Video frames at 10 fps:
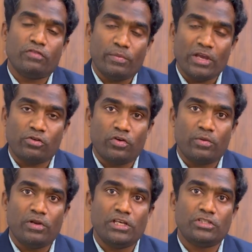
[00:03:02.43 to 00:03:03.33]
the microwave
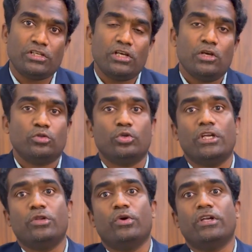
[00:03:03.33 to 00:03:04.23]
ablation so
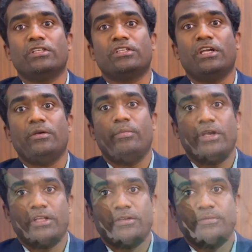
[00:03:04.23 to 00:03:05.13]
that you understand better.